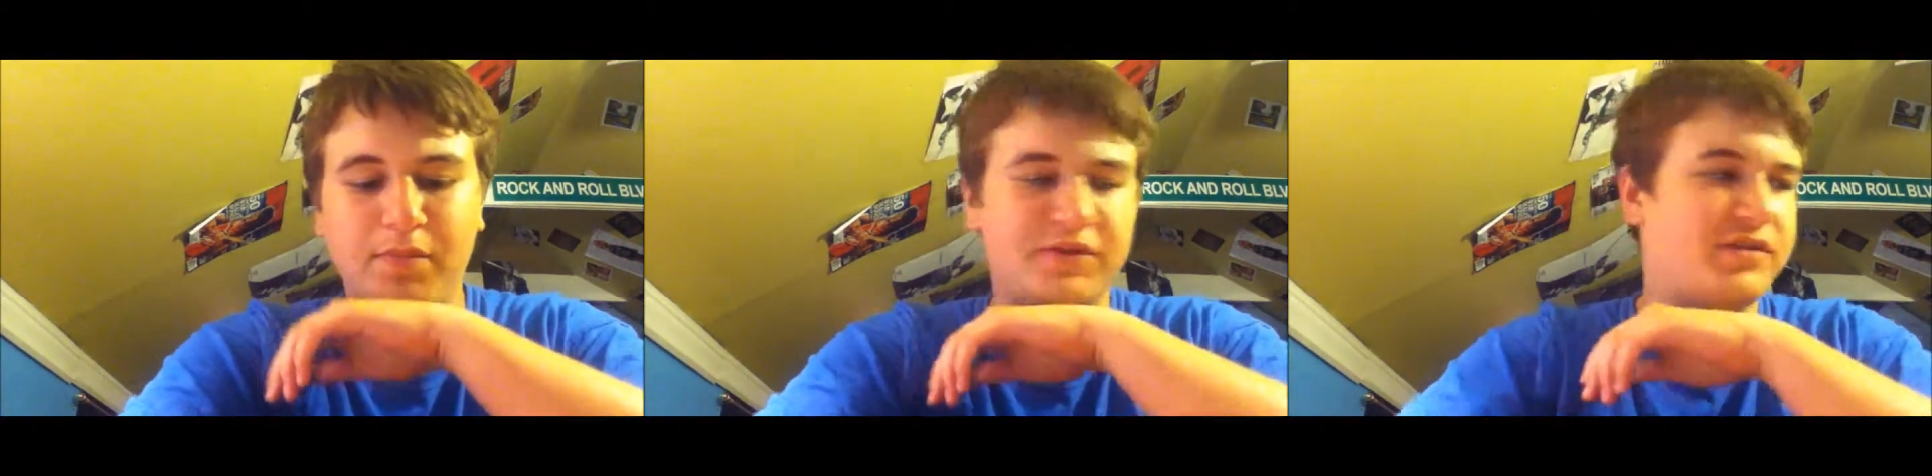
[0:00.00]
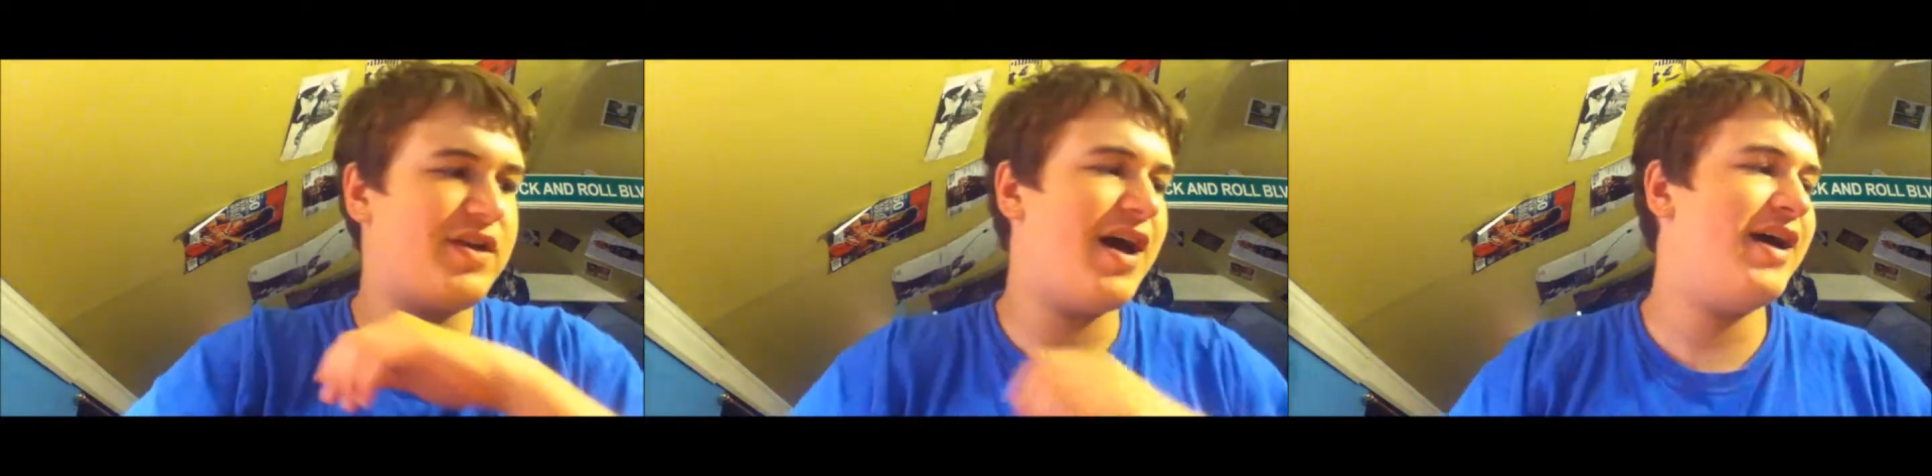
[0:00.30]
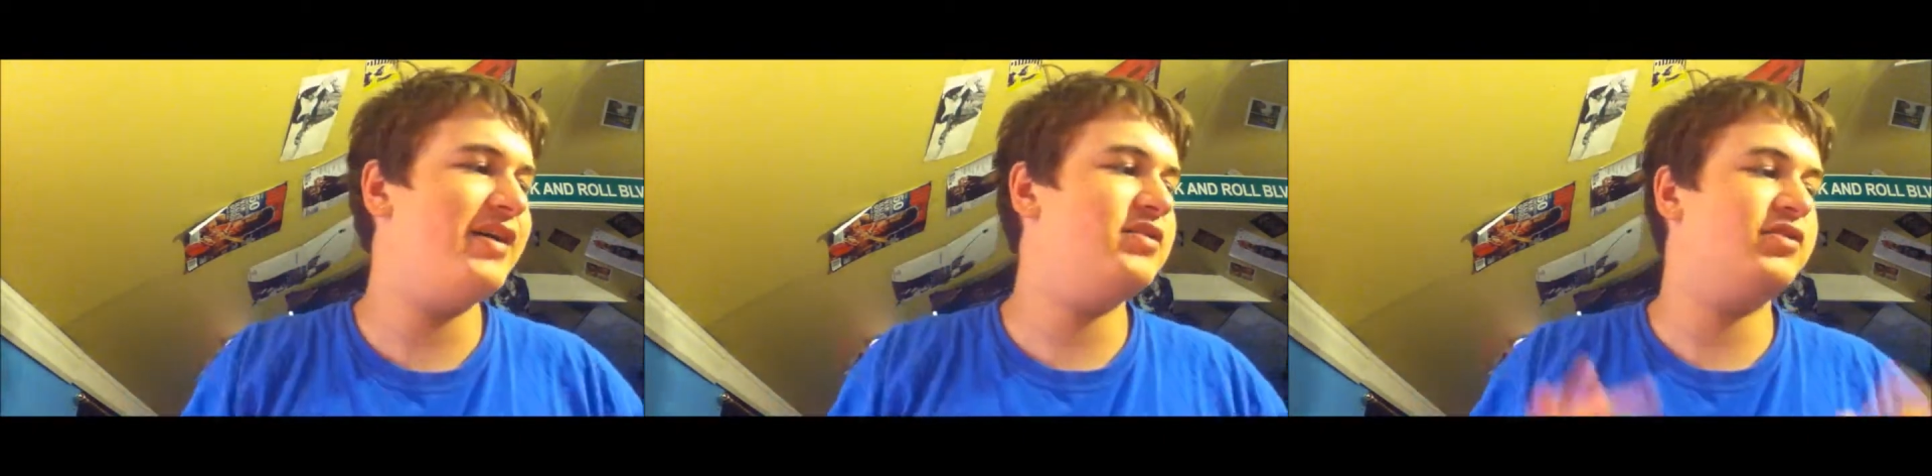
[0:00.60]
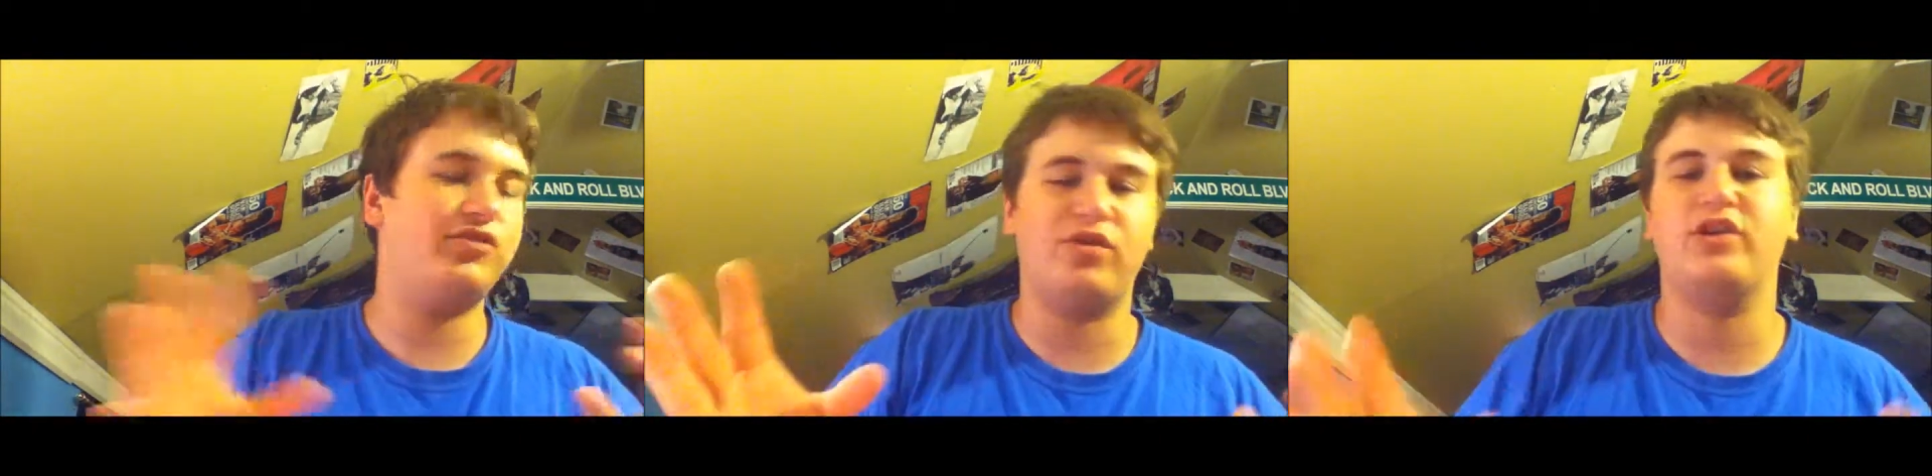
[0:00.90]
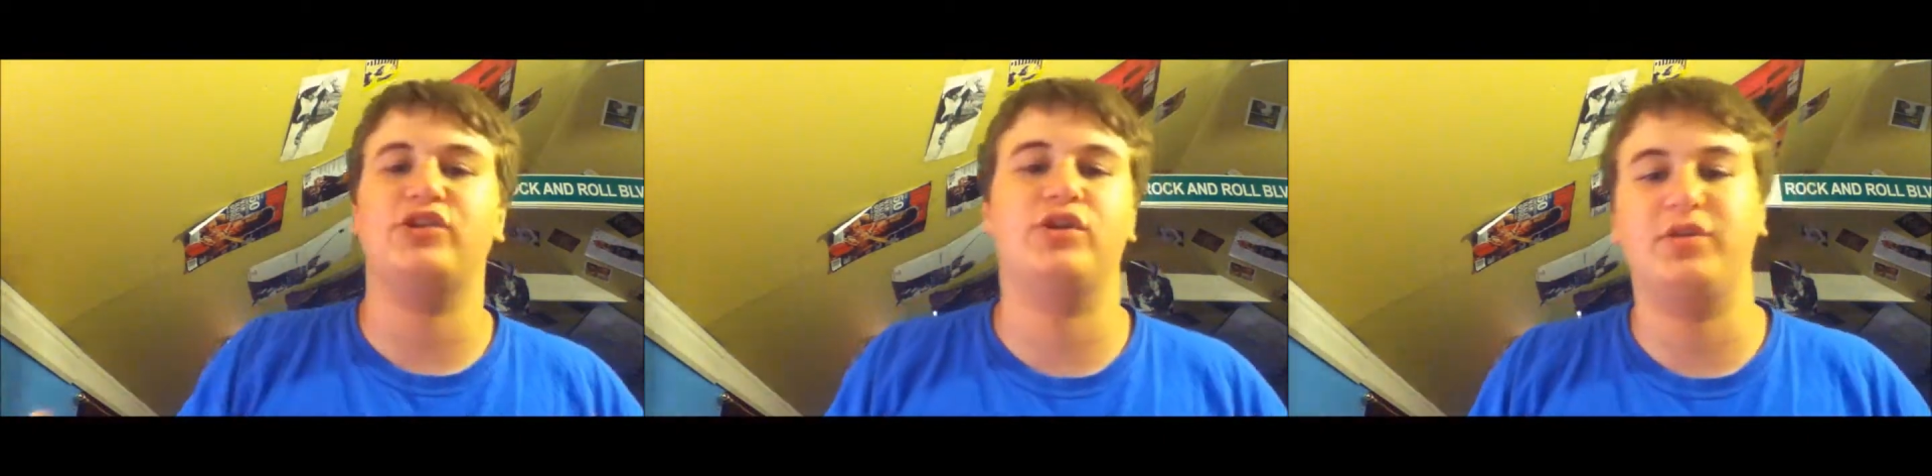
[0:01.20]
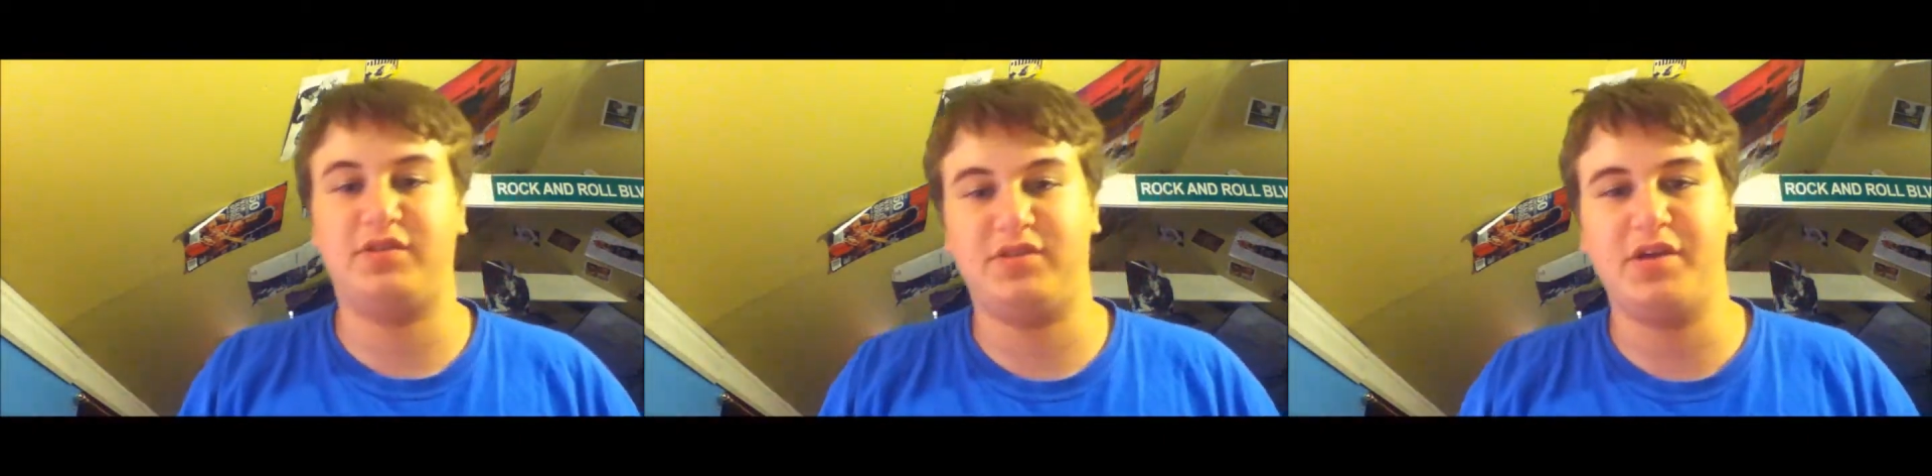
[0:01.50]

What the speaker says: besides the treasure hunts